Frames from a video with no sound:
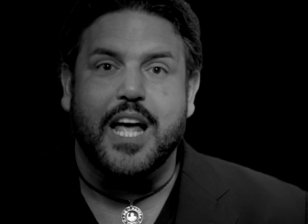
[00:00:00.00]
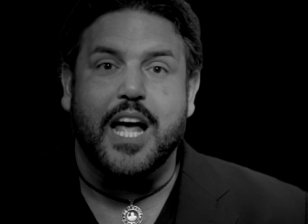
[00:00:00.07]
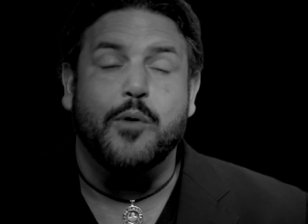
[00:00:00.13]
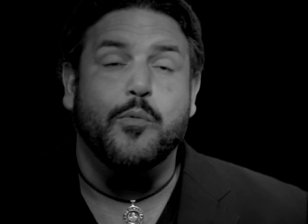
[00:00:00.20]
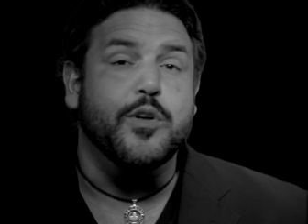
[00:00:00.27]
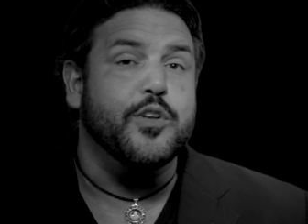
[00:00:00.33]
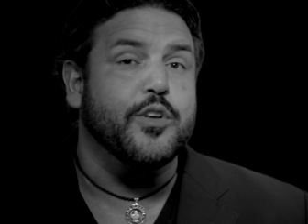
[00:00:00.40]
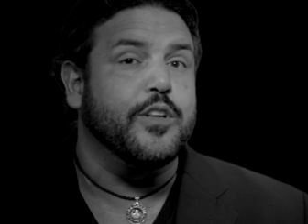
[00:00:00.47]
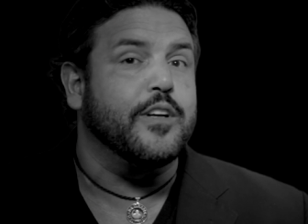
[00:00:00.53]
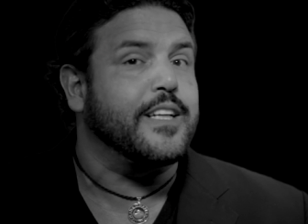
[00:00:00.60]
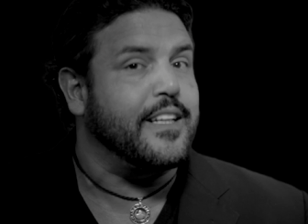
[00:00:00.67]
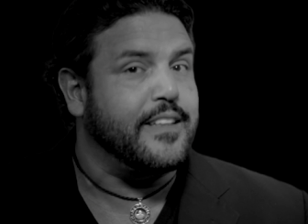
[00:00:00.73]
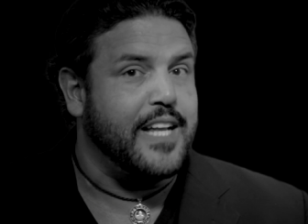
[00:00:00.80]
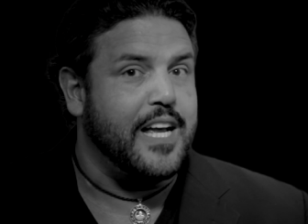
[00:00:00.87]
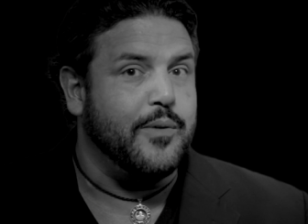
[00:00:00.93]
And when you look at
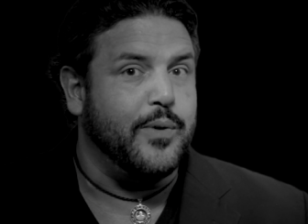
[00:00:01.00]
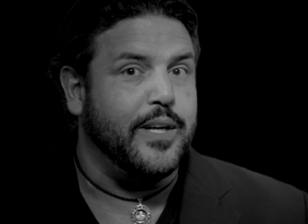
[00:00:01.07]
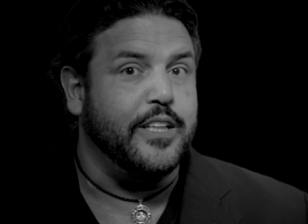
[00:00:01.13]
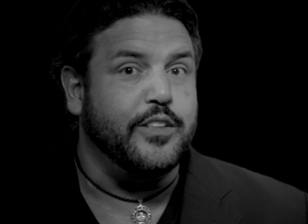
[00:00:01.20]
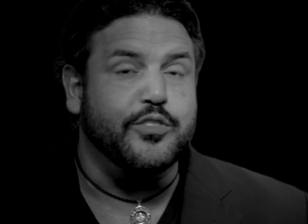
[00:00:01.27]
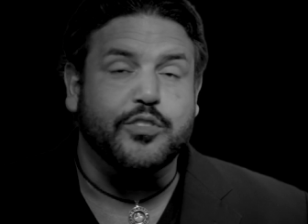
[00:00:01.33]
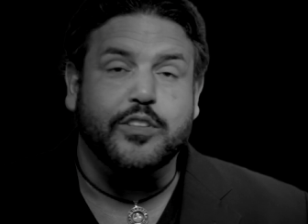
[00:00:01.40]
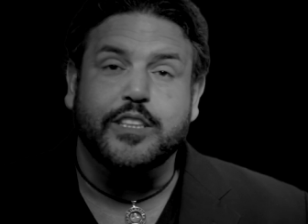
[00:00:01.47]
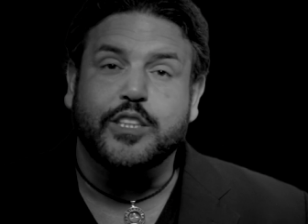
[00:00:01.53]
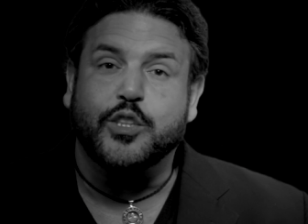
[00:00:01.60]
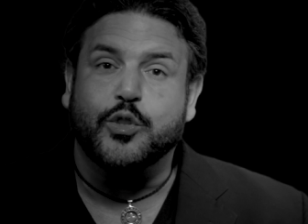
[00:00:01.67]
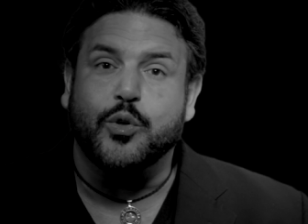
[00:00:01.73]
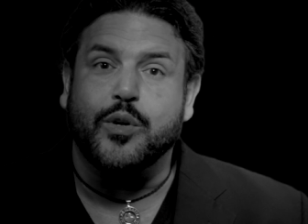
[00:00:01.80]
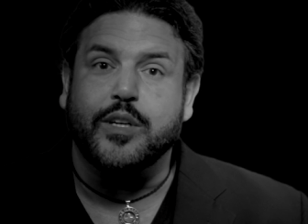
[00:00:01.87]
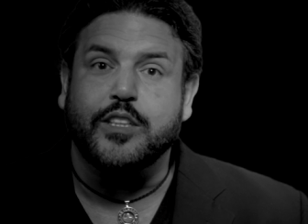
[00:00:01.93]
it that way and you start
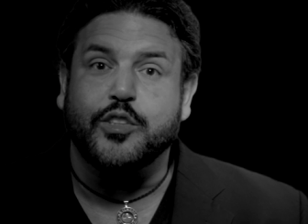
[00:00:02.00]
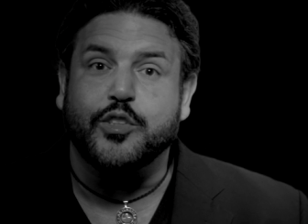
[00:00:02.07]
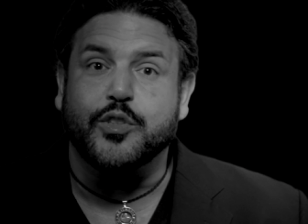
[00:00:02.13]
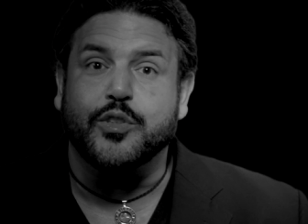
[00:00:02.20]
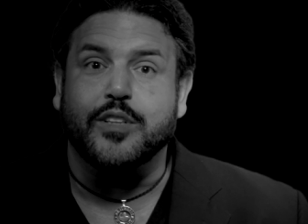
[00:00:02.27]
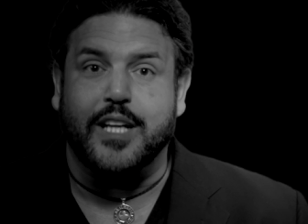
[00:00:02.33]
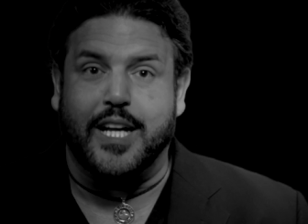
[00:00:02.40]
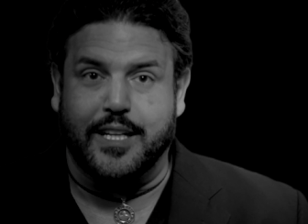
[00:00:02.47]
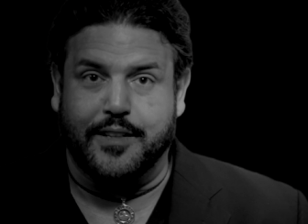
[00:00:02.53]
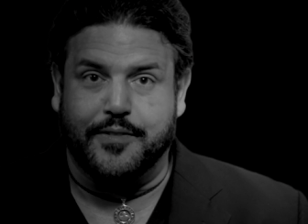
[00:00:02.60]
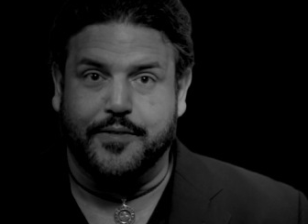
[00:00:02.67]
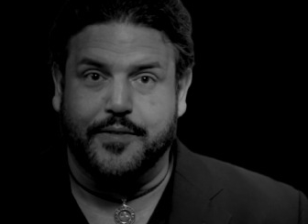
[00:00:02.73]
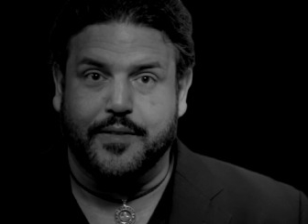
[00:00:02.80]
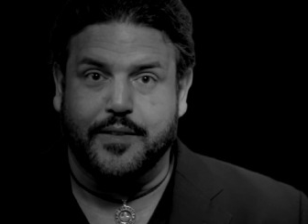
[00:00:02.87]
enjoying your life